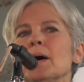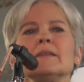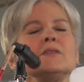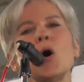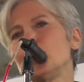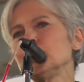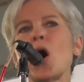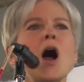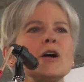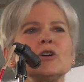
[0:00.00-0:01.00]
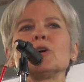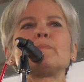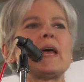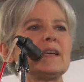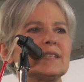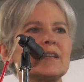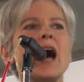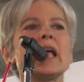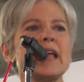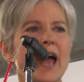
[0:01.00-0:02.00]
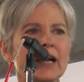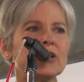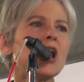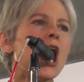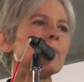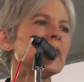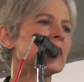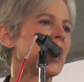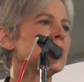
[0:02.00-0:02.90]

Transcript: no longer based on economic